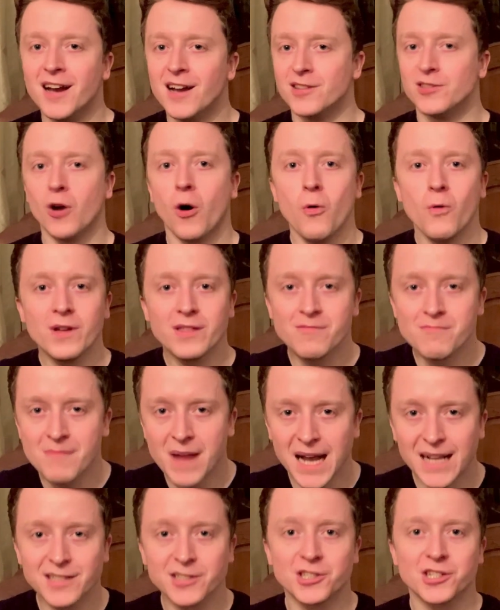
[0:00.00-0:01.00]
not with
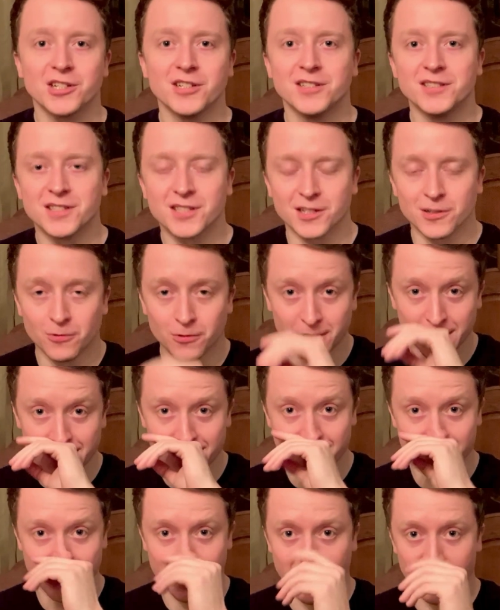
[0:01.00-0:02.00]
mansions and all
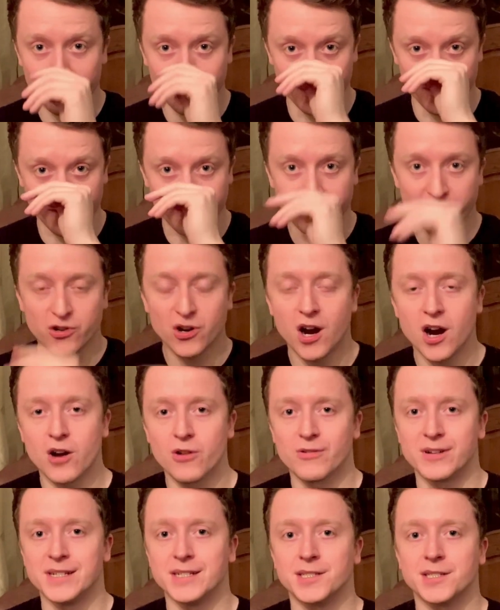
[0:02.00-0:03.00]
this stuff and
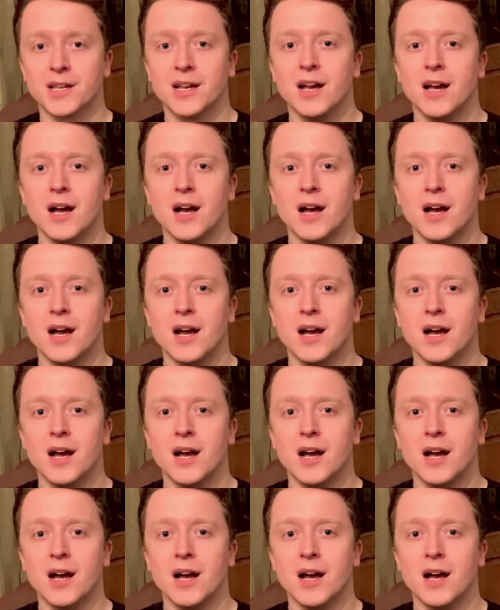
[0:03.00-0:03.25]
Ferraris,